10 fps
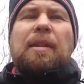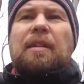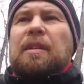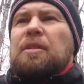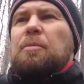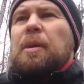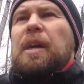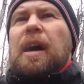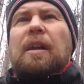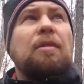that this would be a
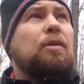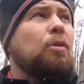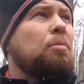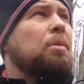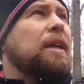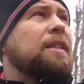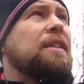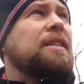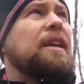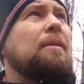kind of a cool place to
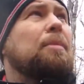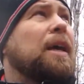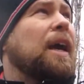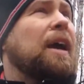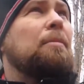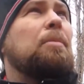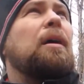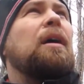set up a camp,